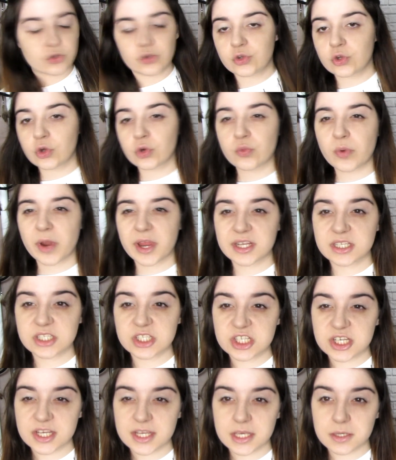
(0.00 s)
an
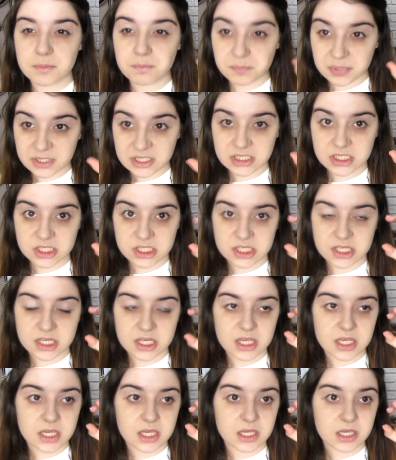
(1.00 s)
orangey,
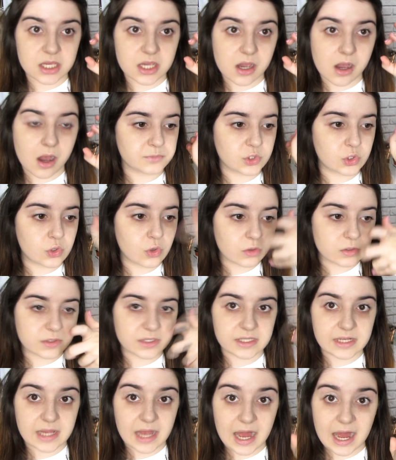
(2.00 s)
peachy,
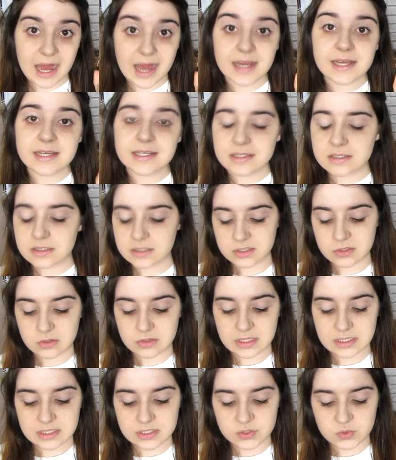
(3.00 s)
golden eyes, so
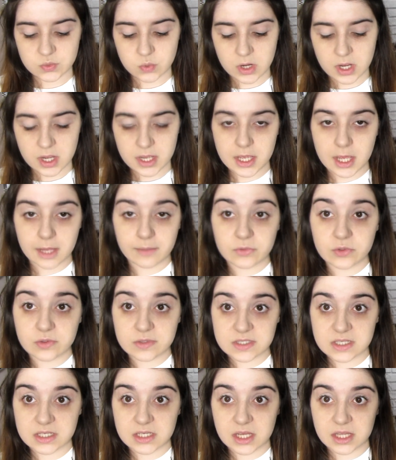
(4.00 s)
that's why I'm
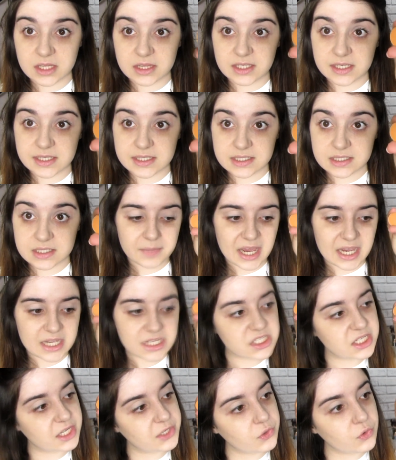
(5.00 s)
using this
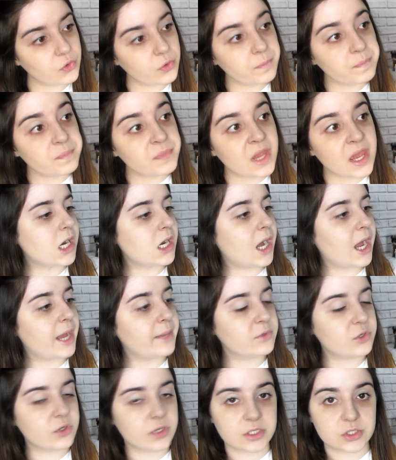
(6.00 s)
eyeshadow. I'm
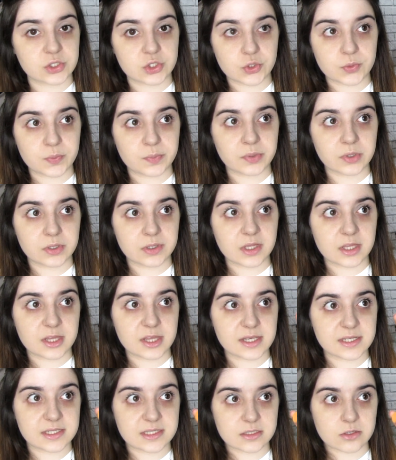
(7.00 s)
going to put
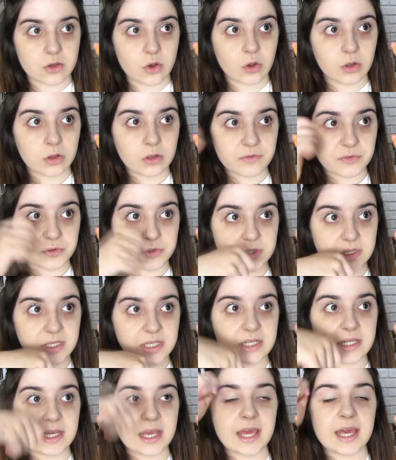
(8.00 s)
this all over the
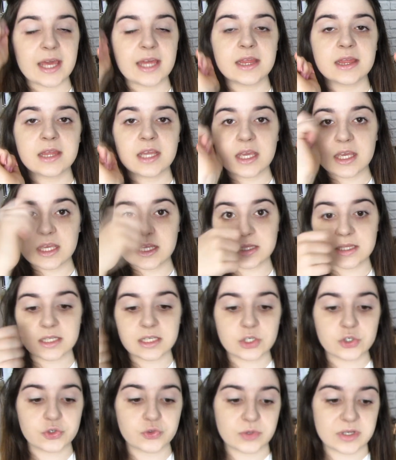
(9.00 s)
lid and in the
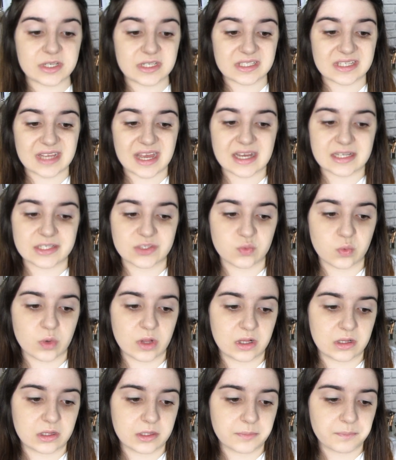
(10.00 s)
crease as
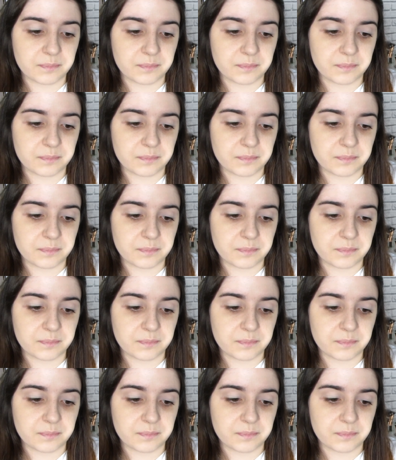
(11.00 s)
well.